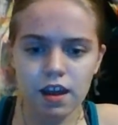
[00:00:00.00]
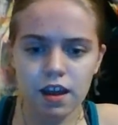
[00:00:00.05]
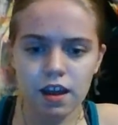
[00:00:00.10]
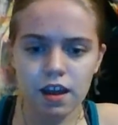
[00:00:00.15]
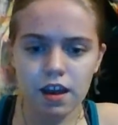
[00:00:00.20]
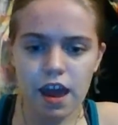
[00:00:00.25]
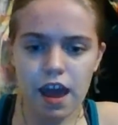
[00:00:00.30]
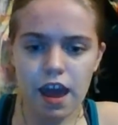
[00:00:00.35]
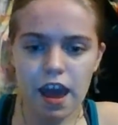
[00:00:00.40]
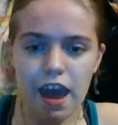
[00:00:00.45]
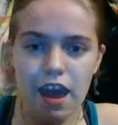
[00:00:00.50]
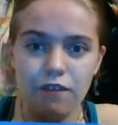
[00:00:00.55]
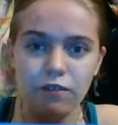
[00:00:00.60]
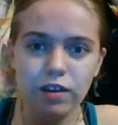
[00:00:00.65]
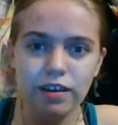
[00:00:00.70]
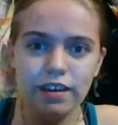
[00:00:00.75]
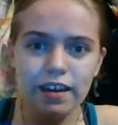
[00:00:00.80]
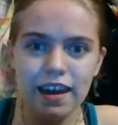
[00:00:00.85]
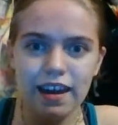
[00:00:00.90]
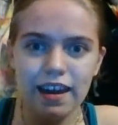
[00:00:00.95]
And
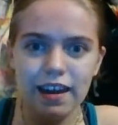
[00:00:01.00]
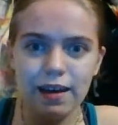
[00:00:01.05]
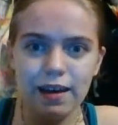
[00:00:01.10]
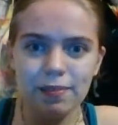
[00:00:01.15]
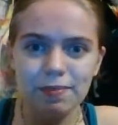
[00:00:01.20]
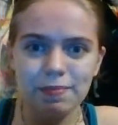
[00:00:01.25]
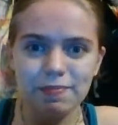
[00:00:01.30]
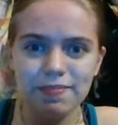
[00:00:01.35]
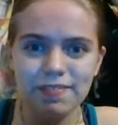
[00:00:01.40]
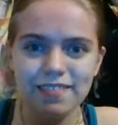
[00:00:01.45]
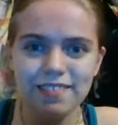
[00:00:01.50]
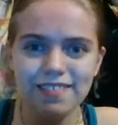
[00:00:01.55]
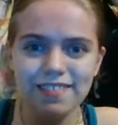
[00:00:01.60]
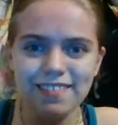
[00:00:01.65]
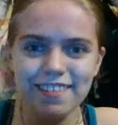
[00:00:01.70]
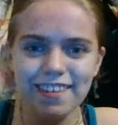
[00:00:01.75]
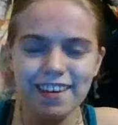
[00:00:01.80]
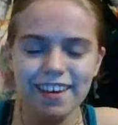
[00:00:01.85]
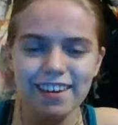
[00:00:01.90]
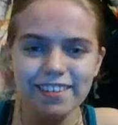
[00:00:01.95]
every time
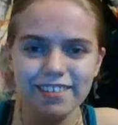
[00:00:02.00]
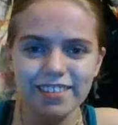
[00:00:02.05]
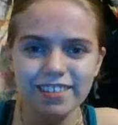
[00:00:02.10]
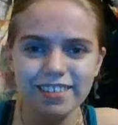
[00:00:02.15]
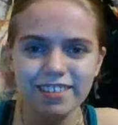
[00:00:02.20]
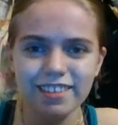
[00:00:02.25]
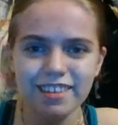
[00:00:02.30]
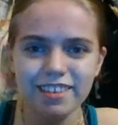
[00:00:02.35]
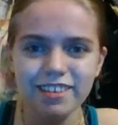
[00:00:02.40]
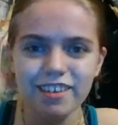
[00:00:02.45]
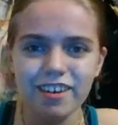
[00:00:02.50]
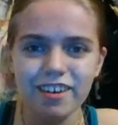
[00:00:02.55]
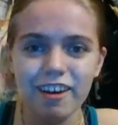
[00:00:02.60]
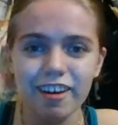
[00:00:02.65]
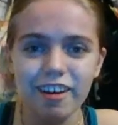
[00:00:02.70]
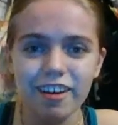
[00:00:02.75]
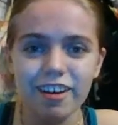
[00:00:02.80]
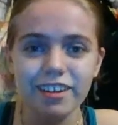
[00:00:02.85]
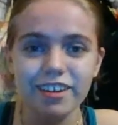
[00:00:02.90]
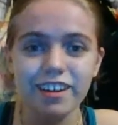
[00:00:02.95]
I read this
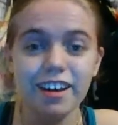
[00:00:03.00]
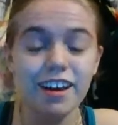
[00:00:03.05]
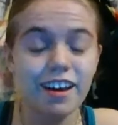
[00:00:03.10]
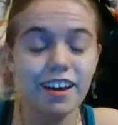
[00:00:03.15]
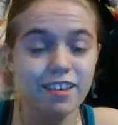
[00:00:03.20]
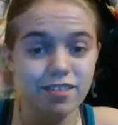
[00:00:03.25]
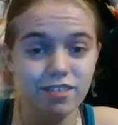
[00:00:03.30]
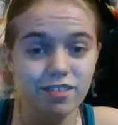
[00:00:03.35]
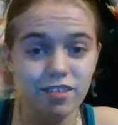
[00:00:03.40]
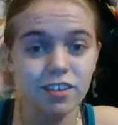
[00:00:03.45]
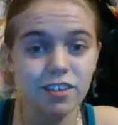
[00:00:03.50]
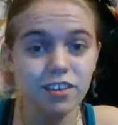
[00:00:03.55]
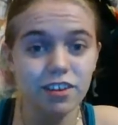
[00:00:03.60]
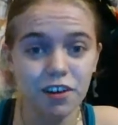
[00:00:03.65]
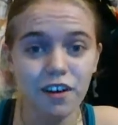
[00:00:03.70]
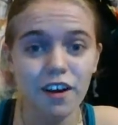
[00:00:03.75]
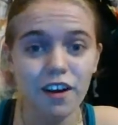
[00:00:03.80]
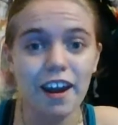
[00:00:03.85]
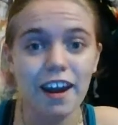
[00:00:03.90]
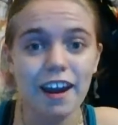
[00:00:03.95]
card, I start to
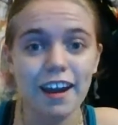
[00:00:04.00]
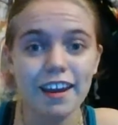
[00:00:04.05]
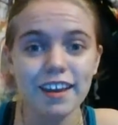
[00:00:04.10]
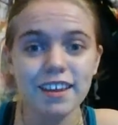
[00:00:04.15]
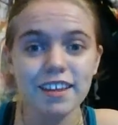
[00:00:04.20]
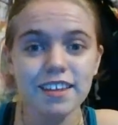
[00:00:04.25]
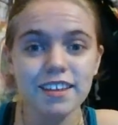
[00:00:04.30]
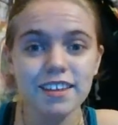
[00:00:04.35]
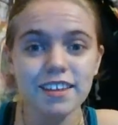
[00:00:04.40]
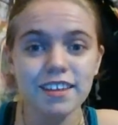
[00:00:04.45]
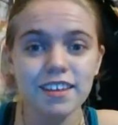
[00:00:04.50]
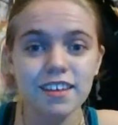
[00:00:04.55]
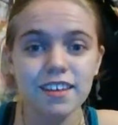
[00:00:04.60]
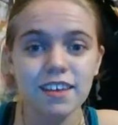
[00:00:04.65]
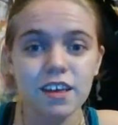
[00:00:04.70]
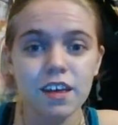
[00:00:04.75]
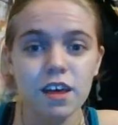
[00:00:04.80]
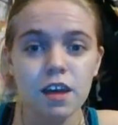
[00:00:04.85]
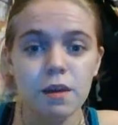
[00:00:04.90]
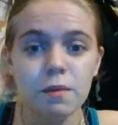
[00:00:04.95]
cry.
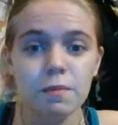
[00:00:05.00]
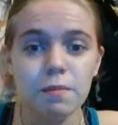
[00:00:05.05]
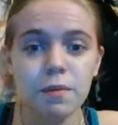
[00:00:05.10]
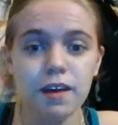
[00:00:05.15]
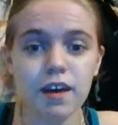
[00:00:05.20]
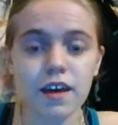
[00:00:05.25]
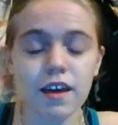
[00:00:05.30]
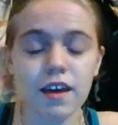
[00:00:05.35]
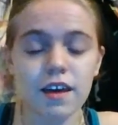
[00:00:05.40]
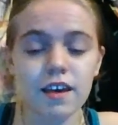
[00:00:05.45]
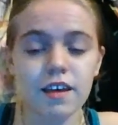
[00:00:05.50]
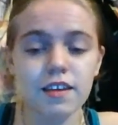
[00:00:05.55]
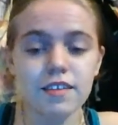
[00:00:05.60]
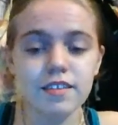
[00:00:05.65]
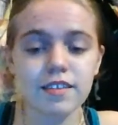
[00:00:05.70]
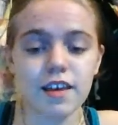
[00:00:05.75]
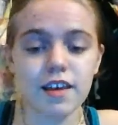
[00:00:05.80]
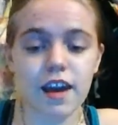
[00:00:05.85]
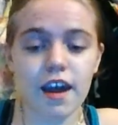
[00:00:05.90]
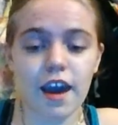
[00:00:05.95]

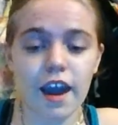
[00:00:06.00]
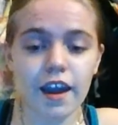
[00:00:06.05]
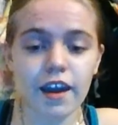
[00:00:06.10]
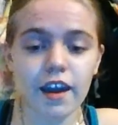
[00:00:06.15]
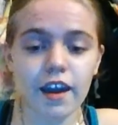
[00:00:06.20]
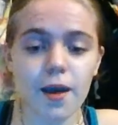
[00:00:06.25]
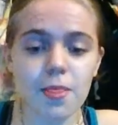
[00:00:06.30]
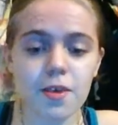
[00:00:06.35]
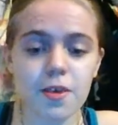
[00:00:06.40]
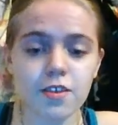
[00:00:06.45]
because I got this